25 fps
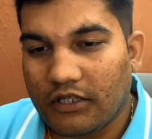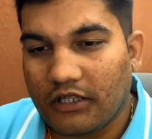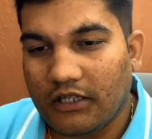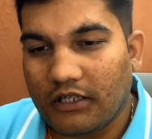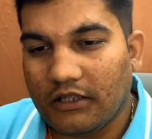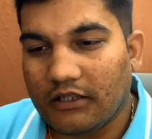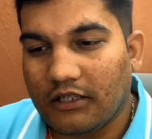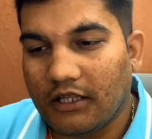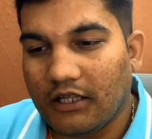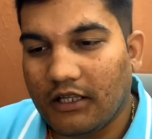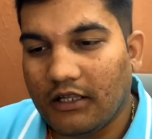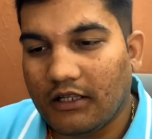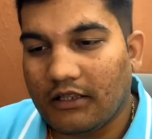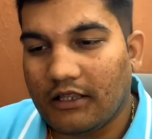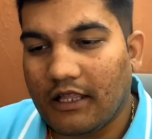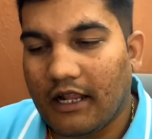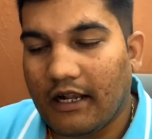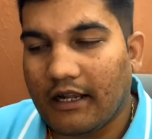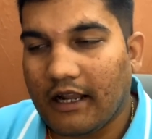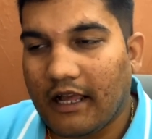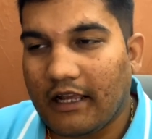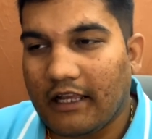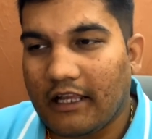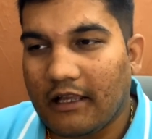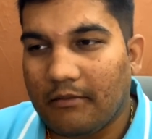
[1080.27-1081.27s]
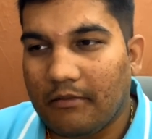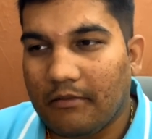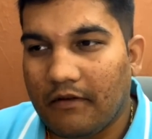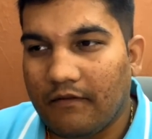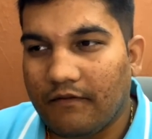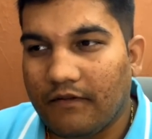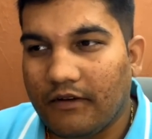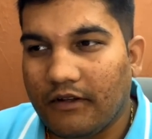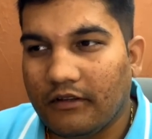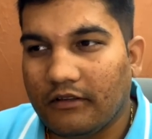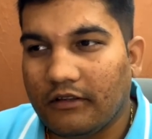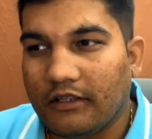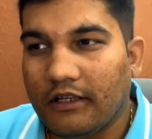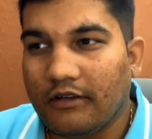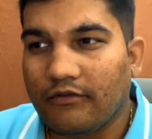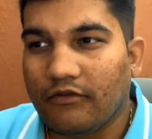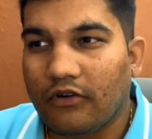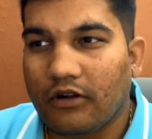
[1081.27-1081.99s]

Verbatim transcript: He thinks that I am everything.